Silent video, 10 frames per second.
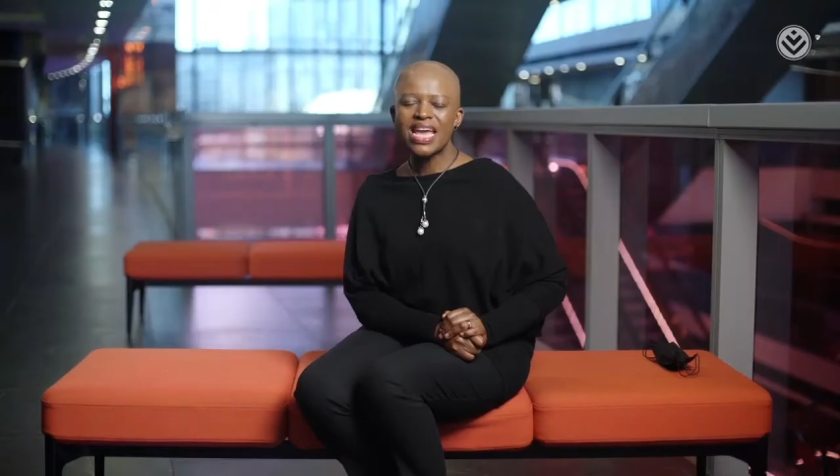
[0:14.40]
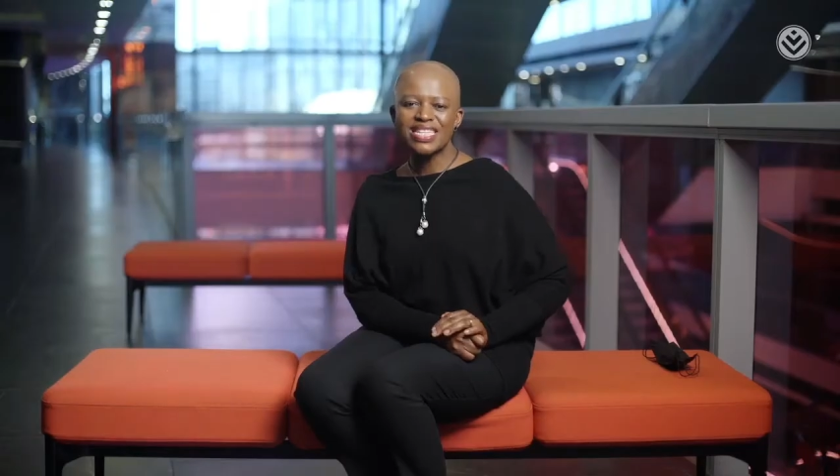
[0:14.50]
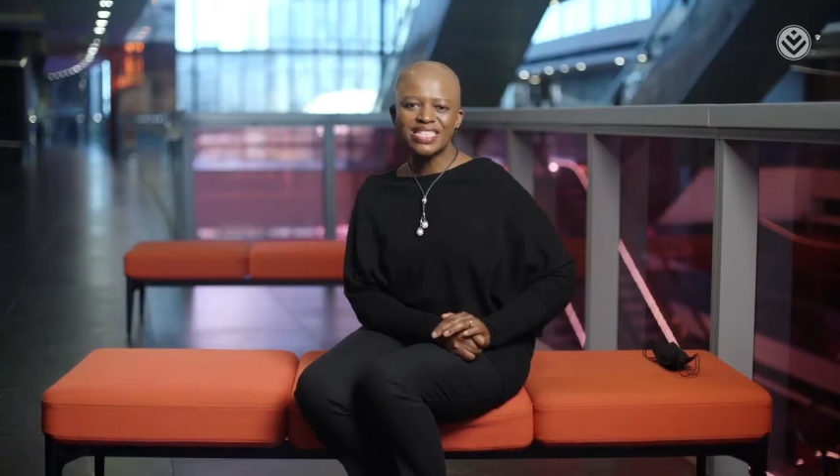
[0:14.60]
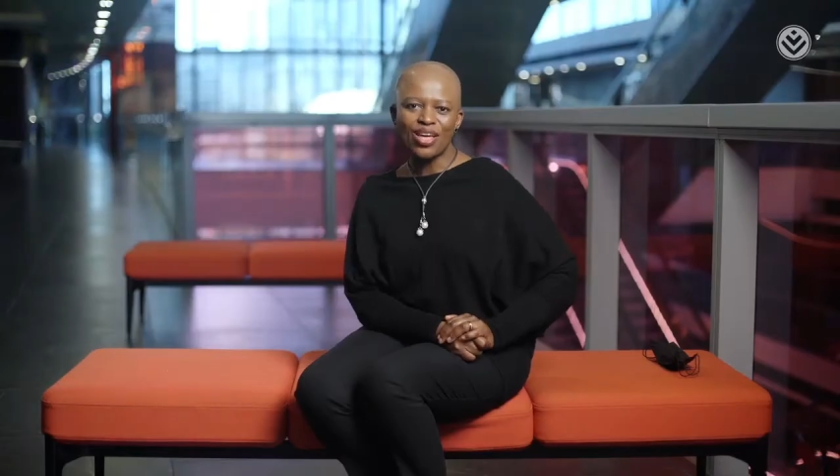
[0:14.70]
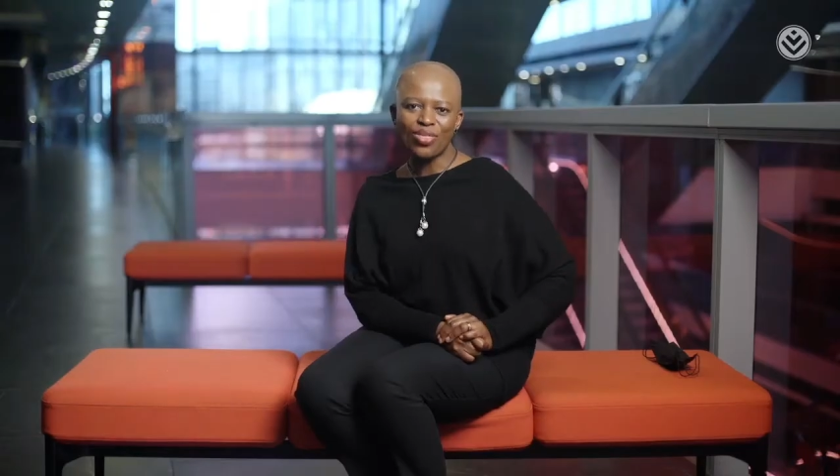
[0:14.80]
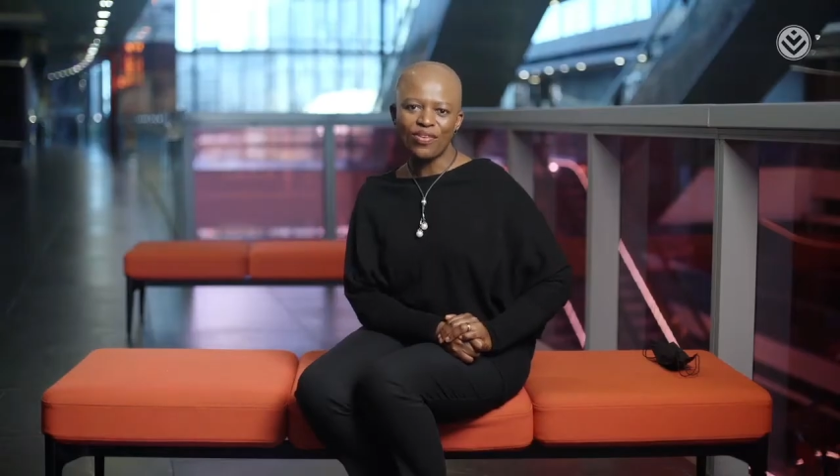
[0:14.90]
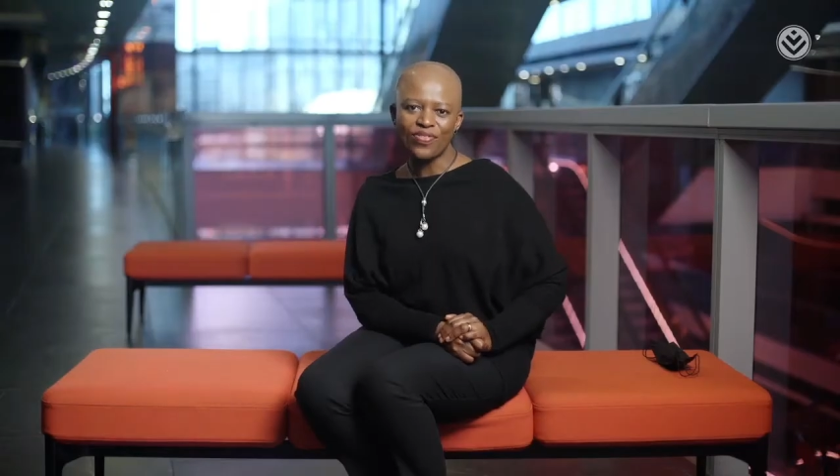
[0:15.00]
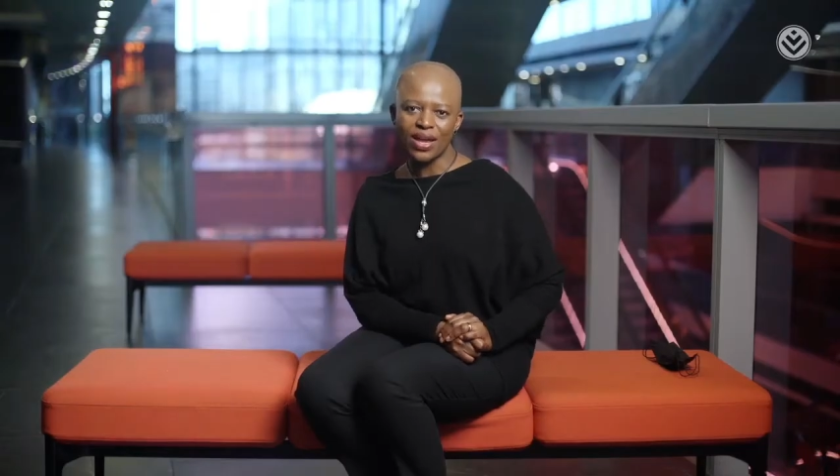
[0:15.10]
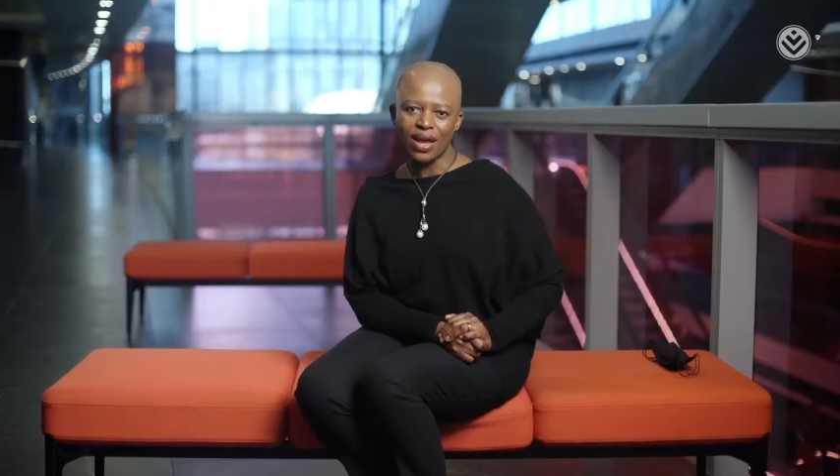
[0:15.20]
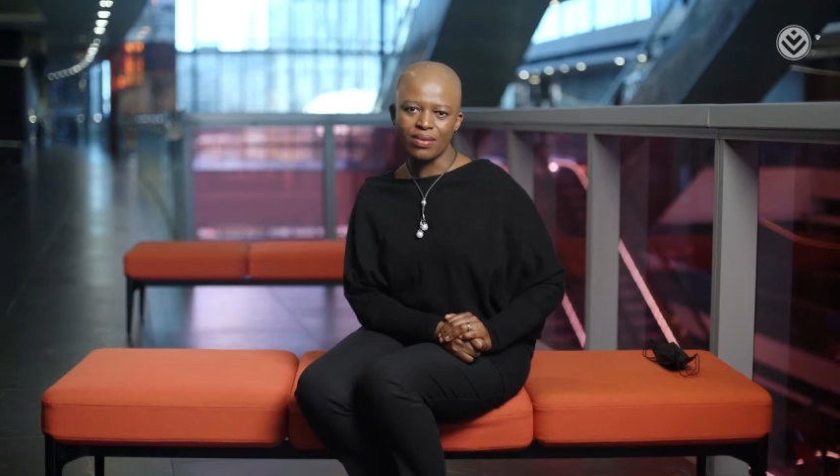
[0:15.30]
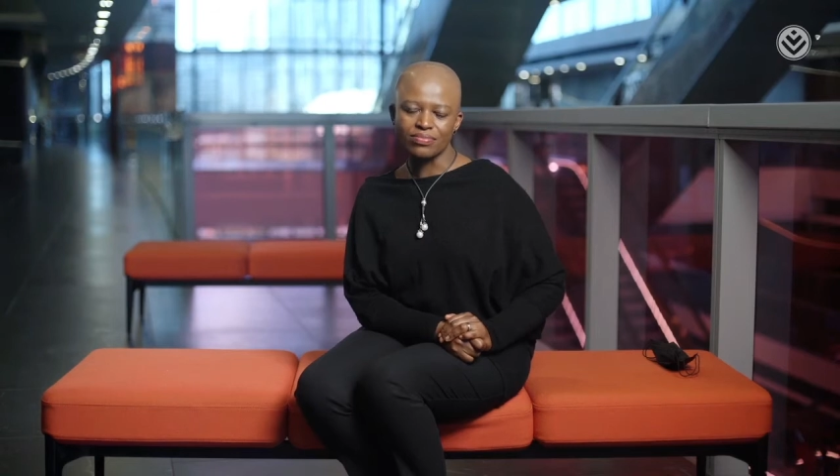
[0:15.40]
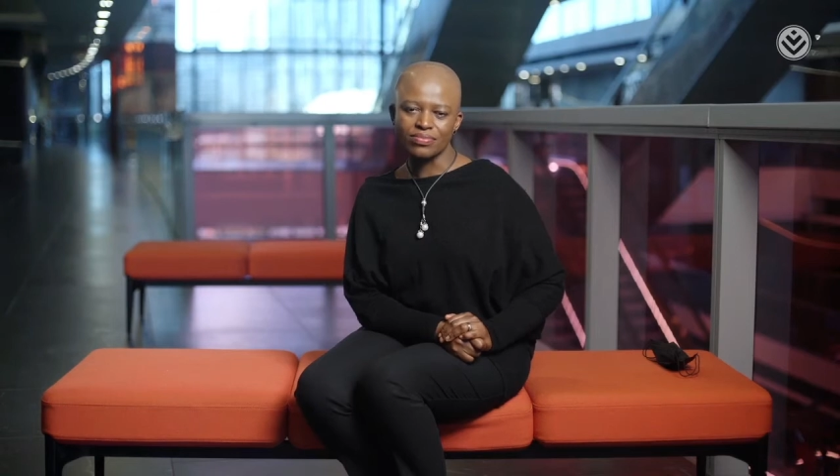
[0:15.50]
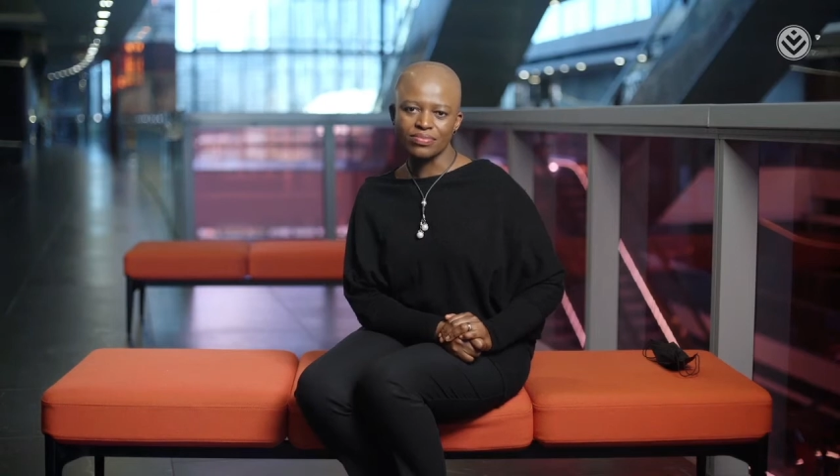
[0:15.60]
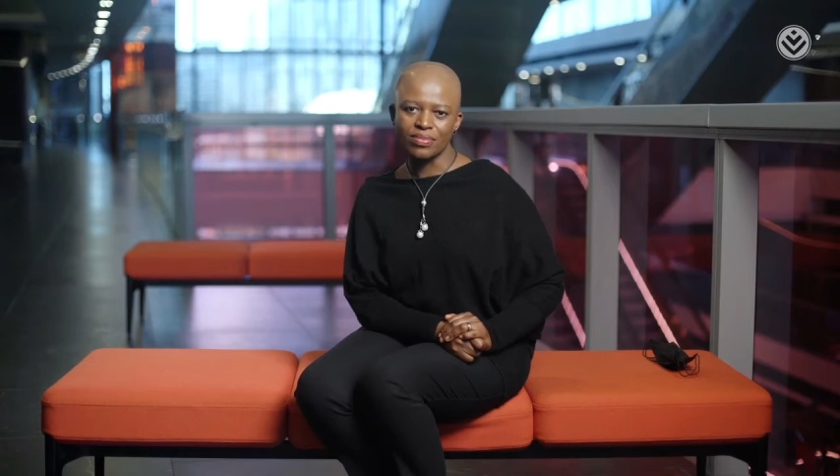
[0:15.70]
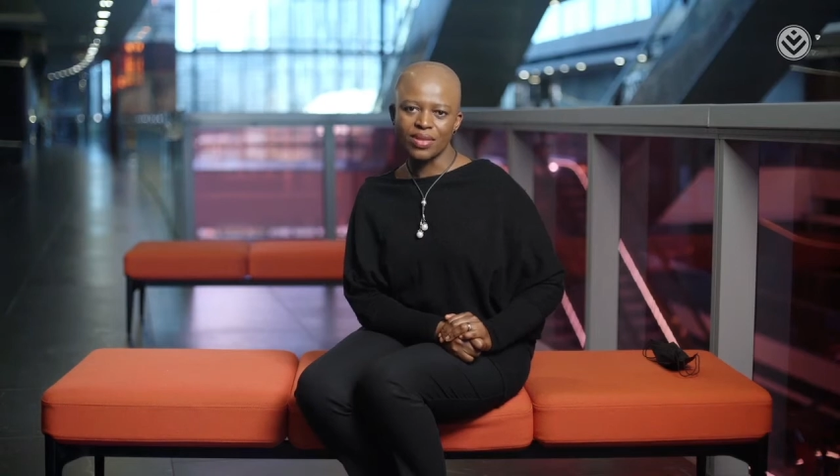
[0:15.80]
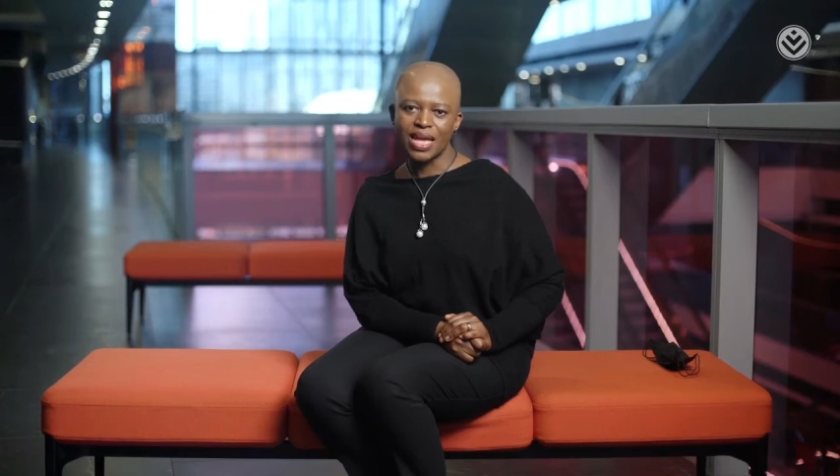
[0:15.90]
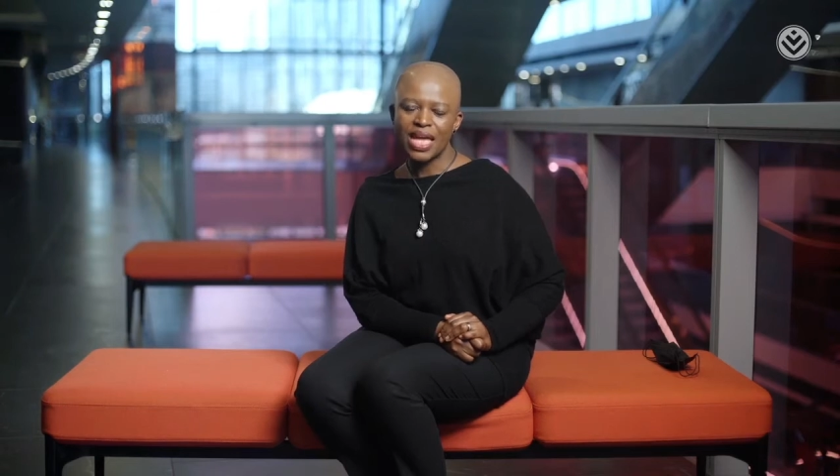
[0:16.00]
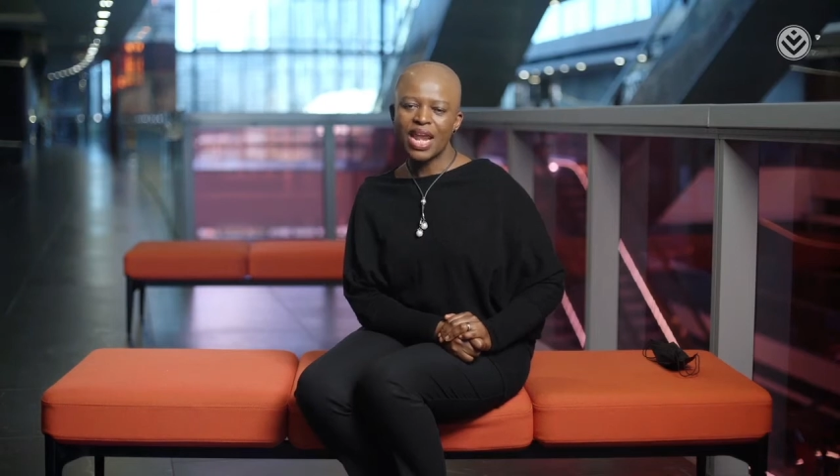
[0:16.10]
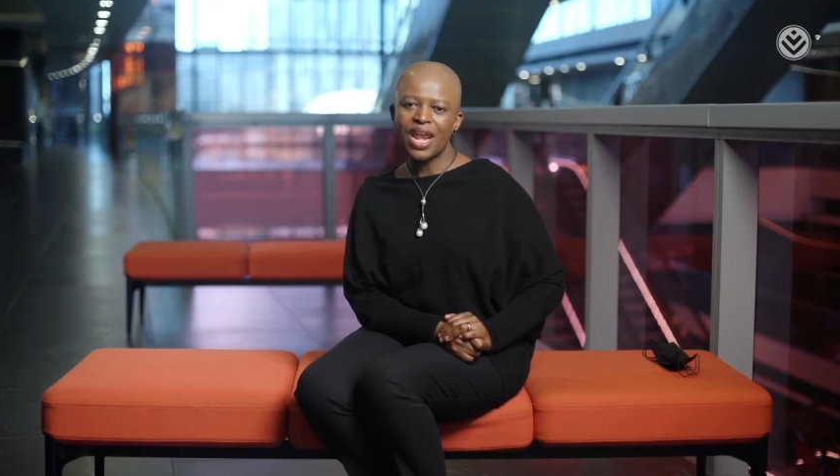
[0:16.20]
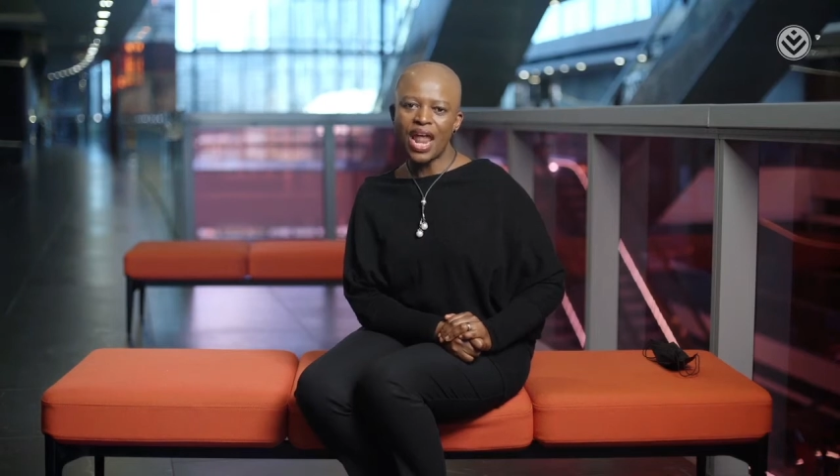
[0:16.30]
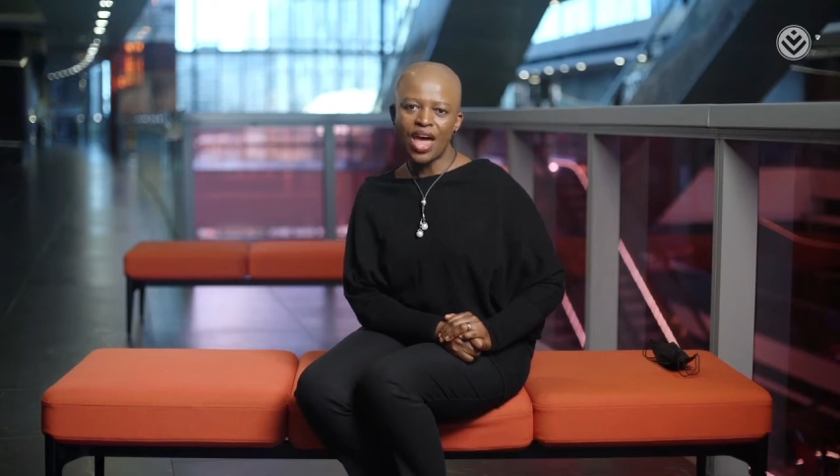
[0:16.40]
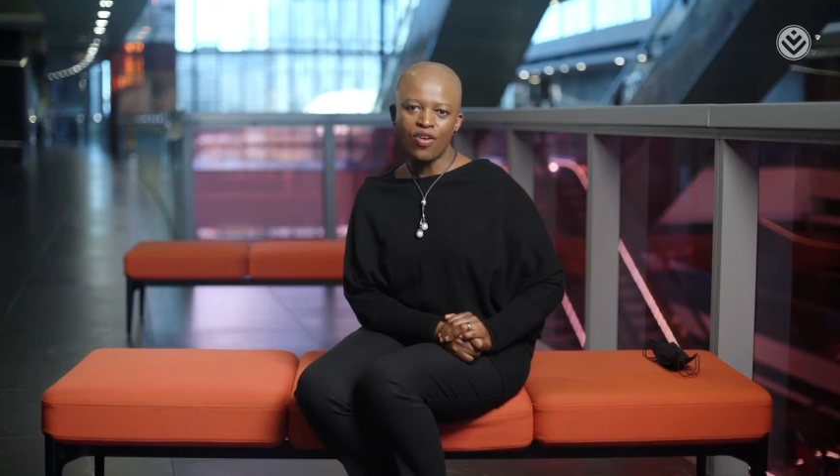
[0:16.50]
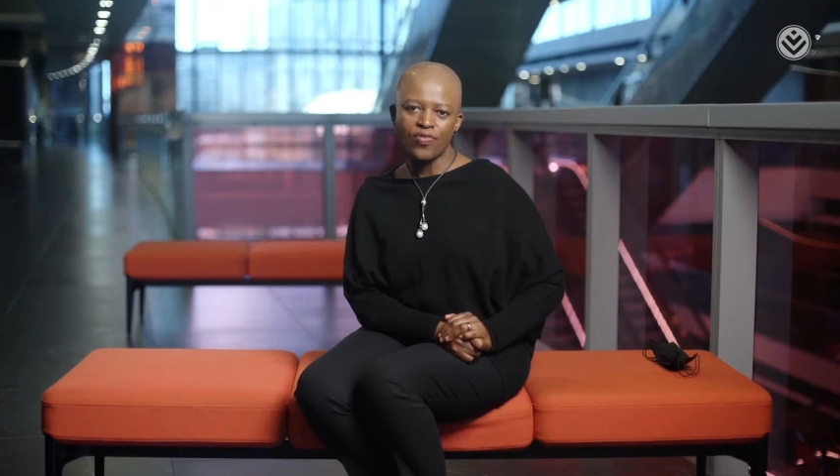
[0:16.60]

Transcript: In South Africa, none